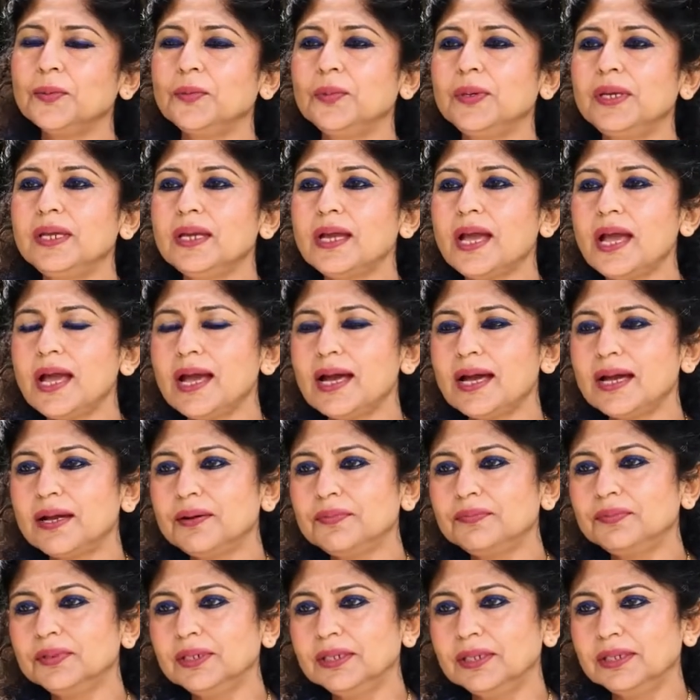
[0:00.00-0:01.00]
we
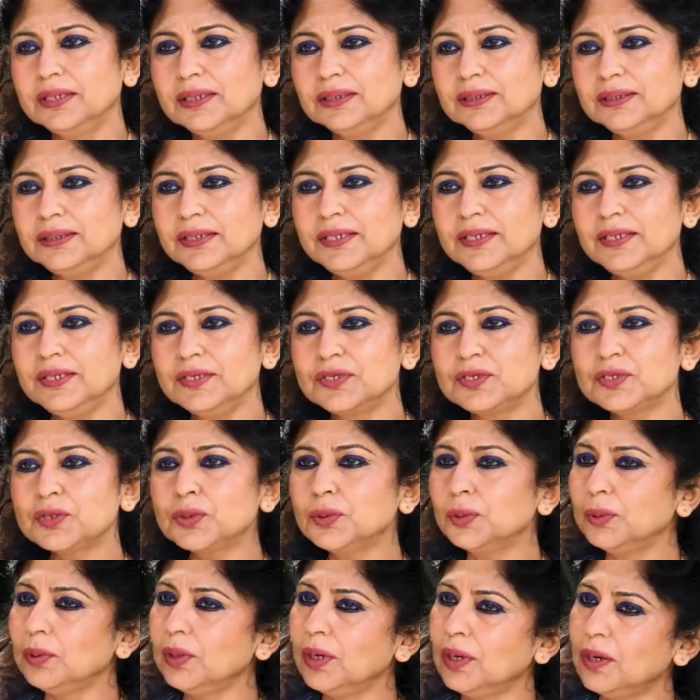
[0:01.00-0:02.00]
have the
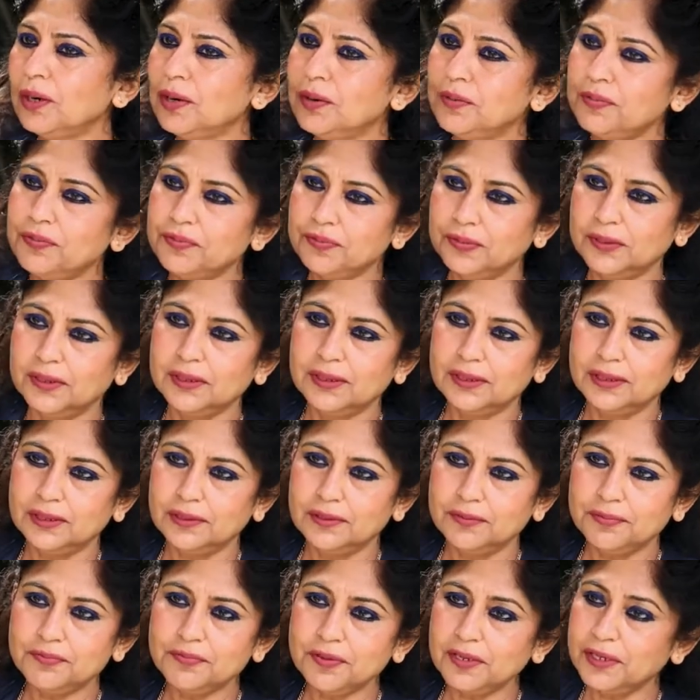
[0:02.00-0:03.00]
School
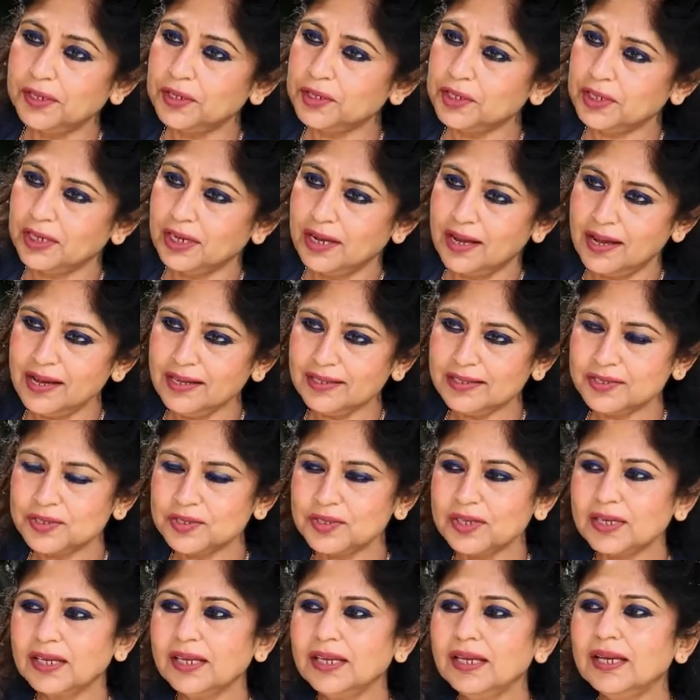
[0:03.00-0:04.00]
of Finishing
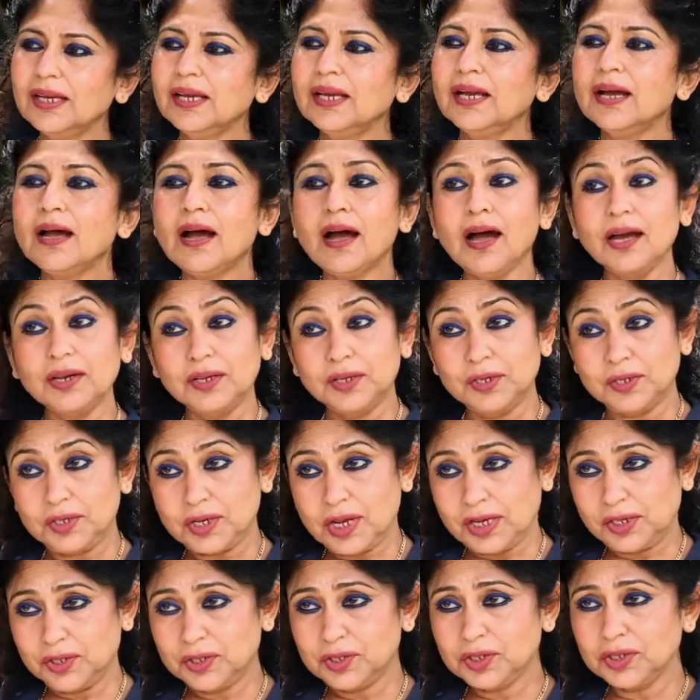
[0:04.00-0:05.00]
Arts,
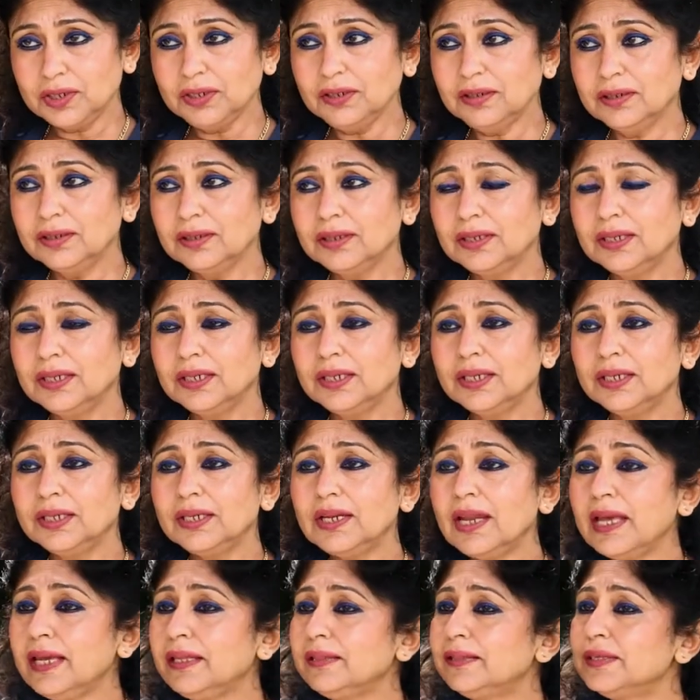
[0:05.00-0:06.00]
Architecture.
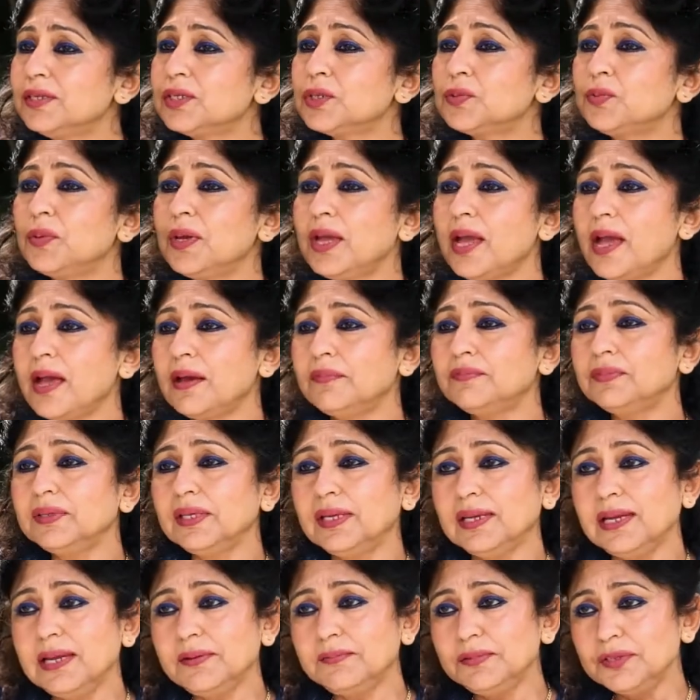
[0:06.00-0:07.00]
Like this, we have
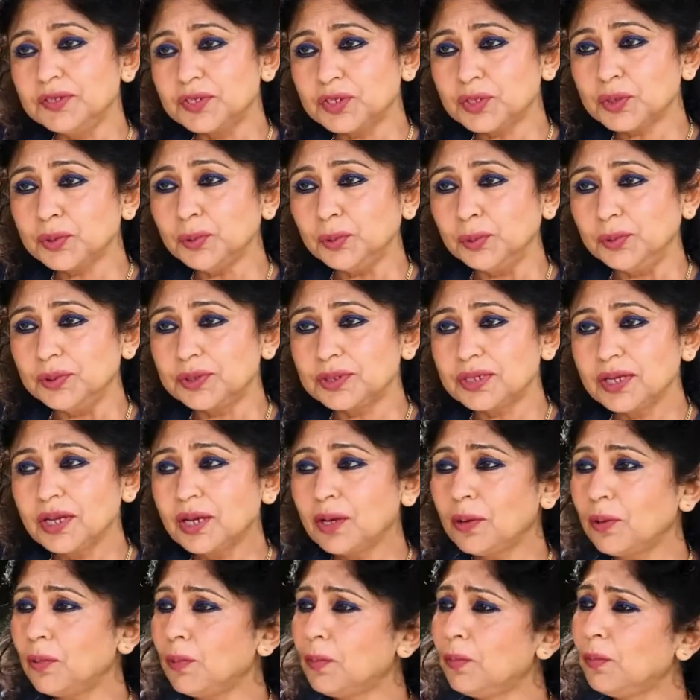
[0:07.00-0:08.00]
the 11 schools.
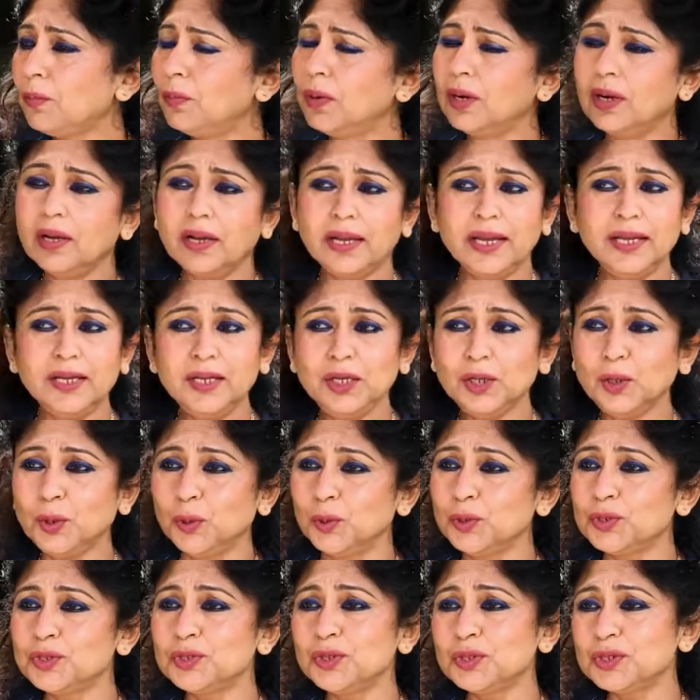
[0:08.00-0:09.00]
Any
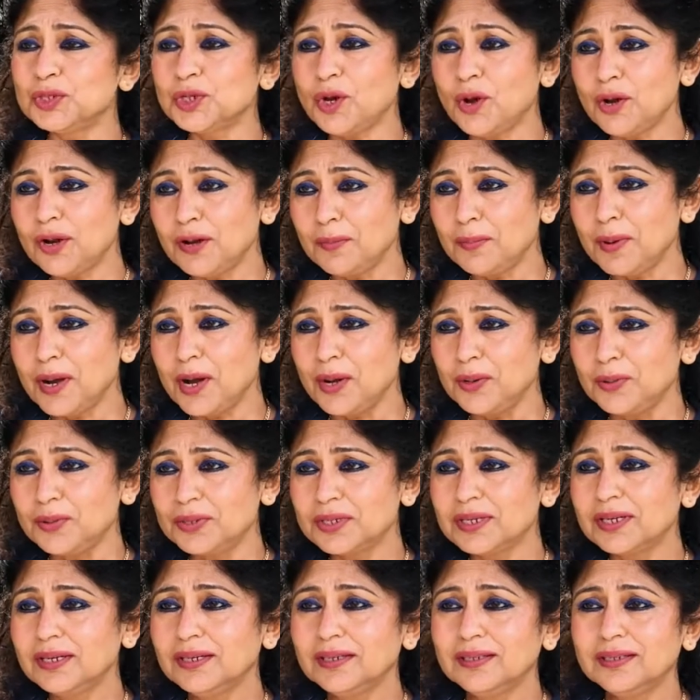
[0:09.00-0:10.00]
course you talk
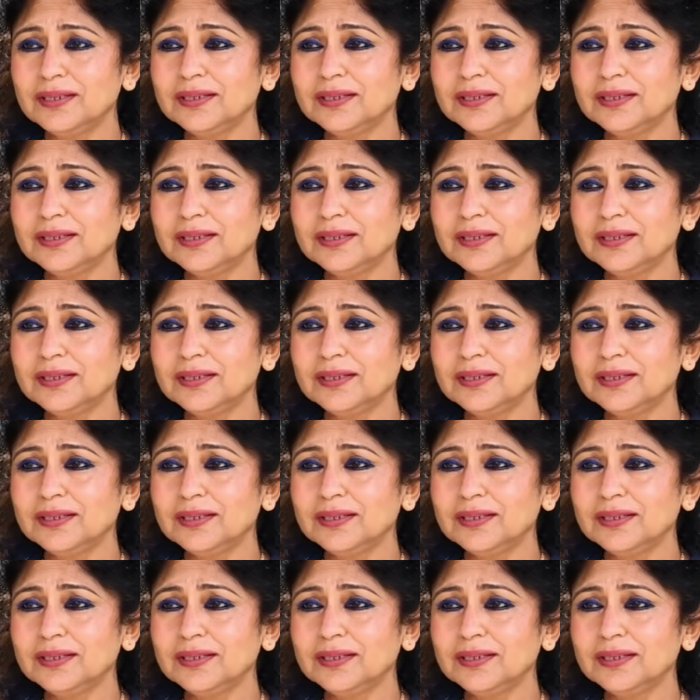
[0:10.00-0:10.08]
about,